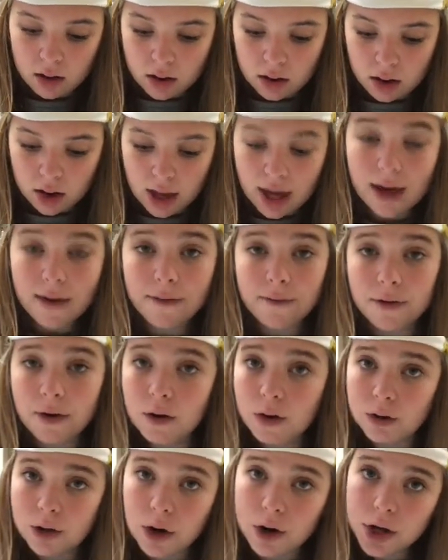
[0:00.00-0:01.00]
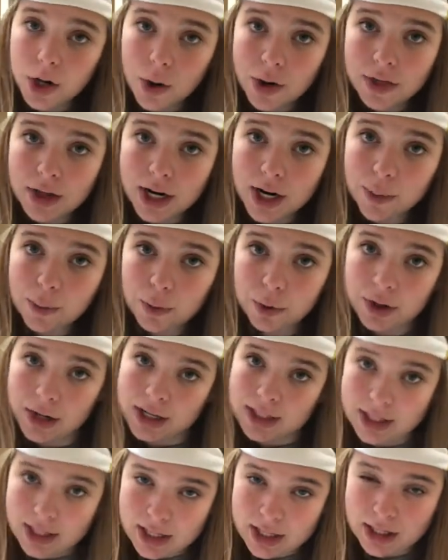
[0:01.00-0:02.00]
If you don't know what that number
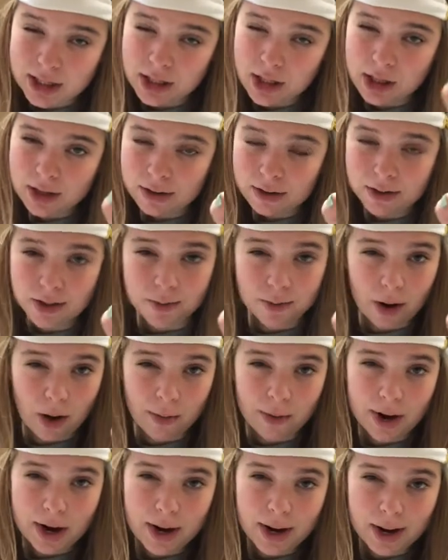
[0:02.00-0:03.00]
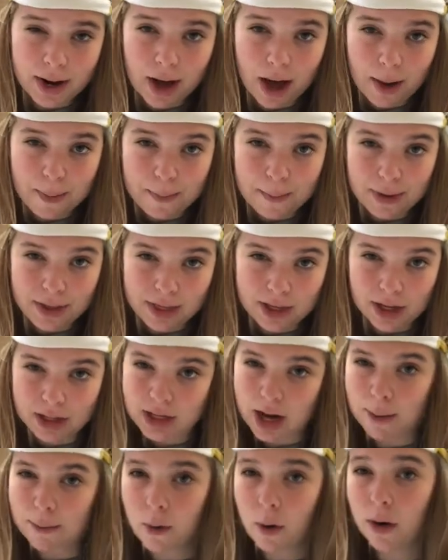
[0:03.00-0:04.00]
is, it's the little small one up in the
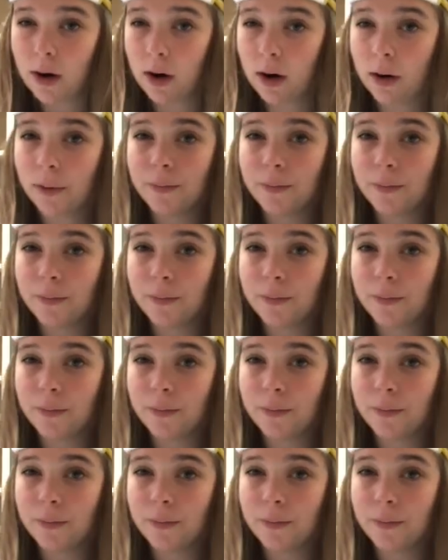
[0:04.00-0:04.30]
top corner.